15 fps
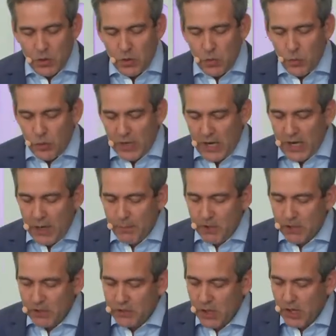What I am
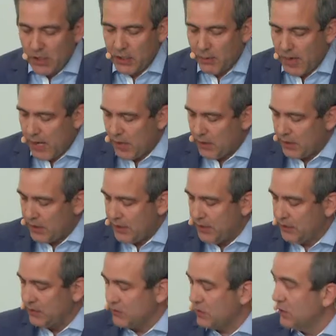going to talk about
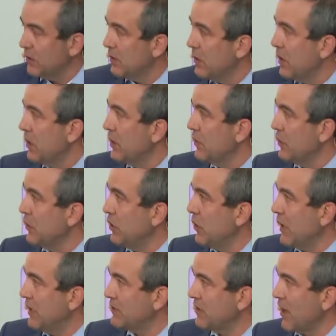is the U.S.